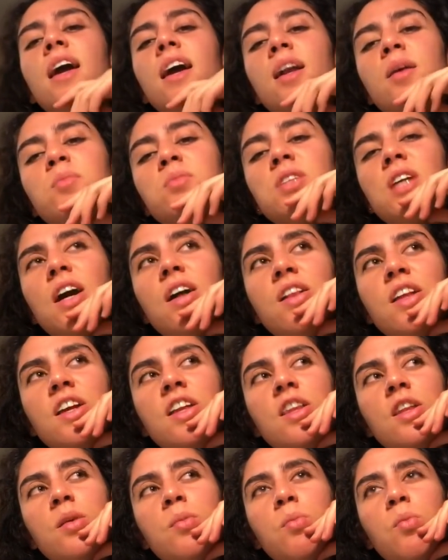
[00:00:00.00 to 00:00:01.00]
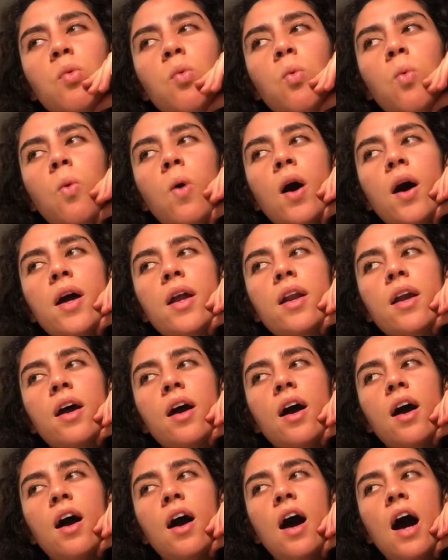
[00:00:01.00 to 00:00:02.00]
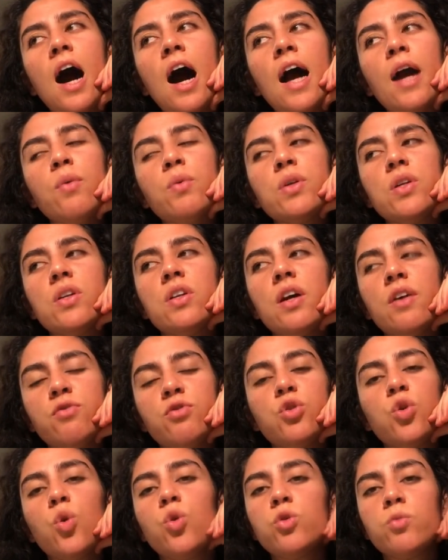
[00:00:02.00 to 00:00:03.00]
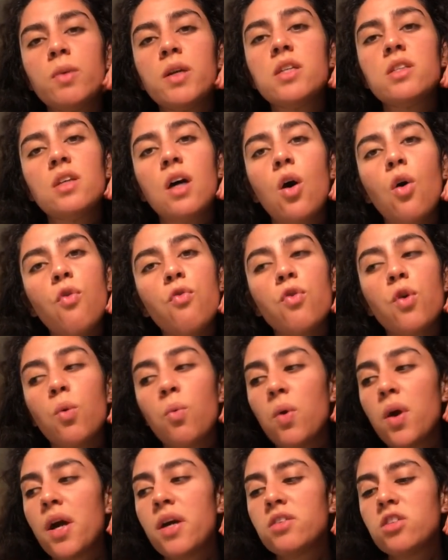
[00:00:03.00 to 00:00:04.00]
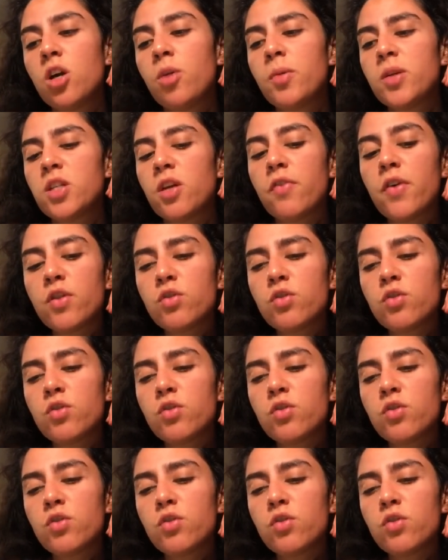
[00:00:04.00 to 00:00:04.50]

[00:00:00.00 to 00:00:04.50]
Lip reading: And I'm telling them what I would have told myself or what I tell myself.